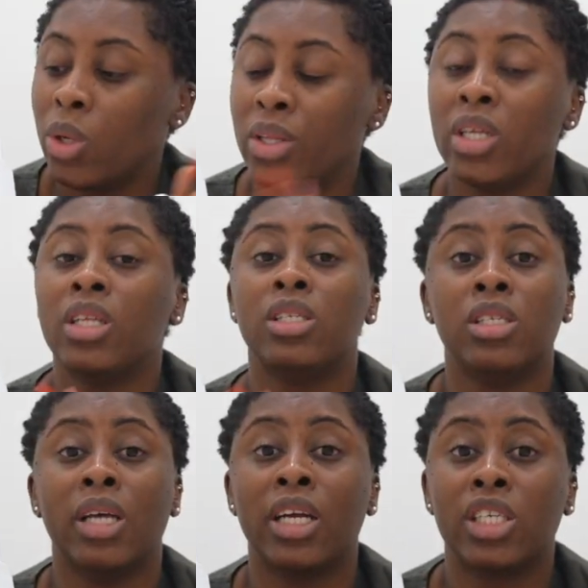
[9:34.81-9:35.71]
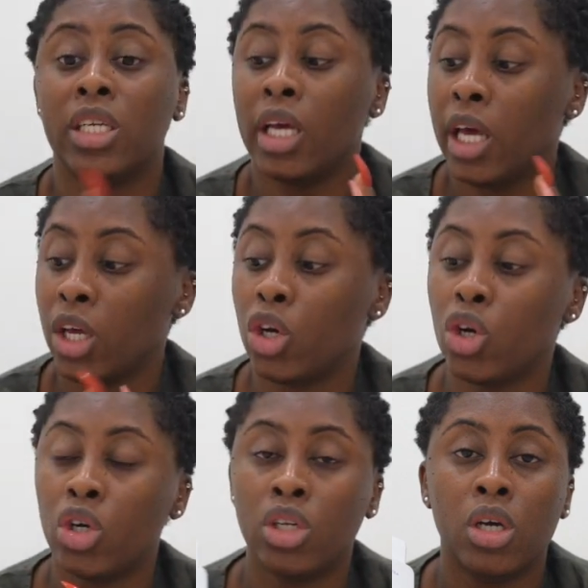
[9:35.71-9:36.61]
So I think this is actually a
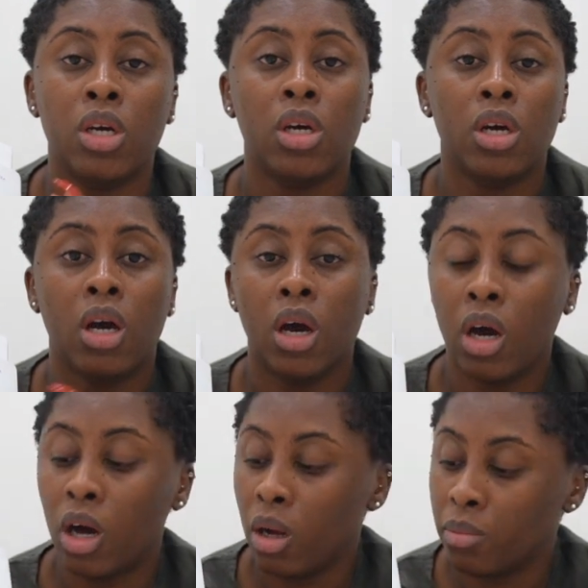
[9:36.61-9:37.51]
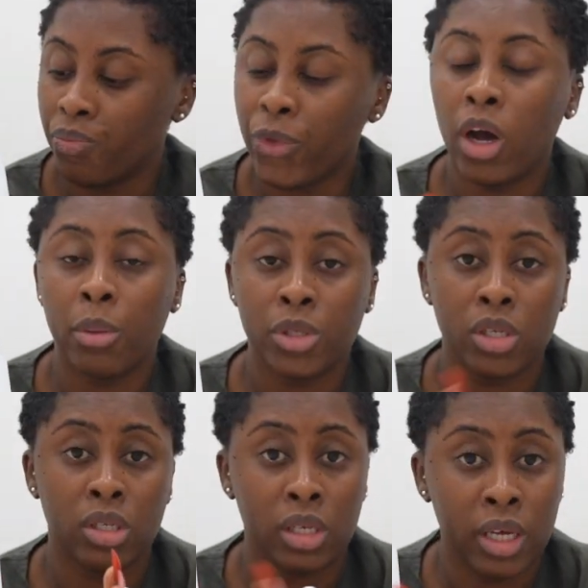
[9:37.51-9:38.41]
good
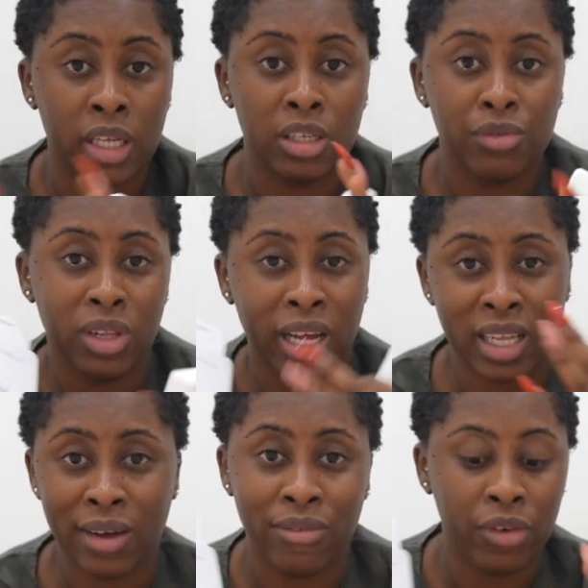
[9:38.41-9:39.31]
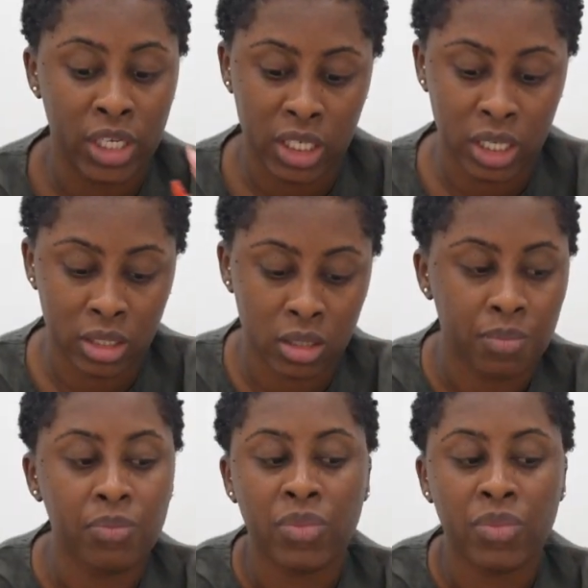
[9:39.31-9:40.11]
option to get if you like that fresh scent.